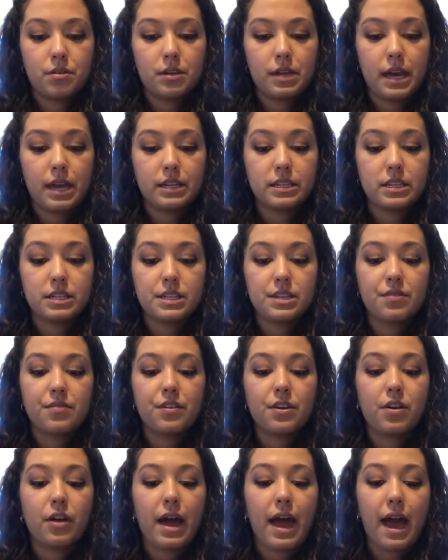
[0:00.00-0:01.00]
Yeah, it doesn't
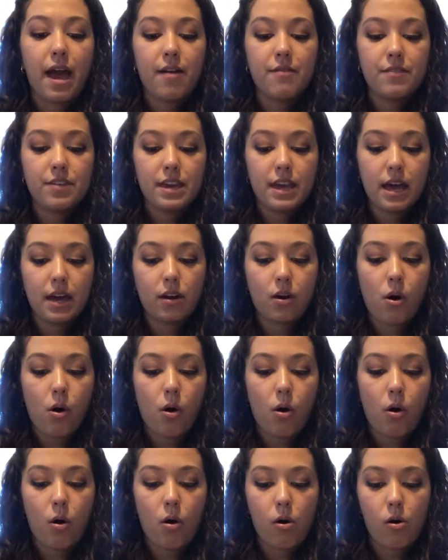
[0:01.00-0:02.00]
feel heavy at
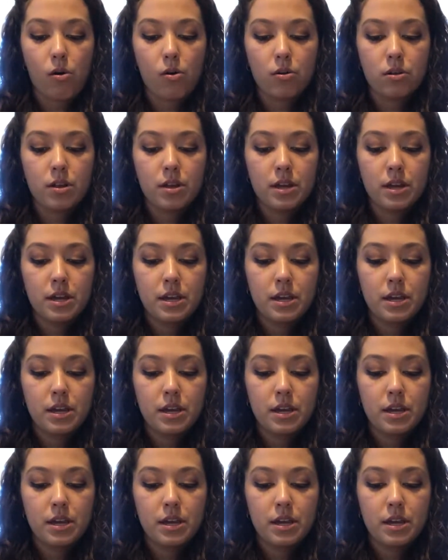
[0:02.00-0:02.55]
all.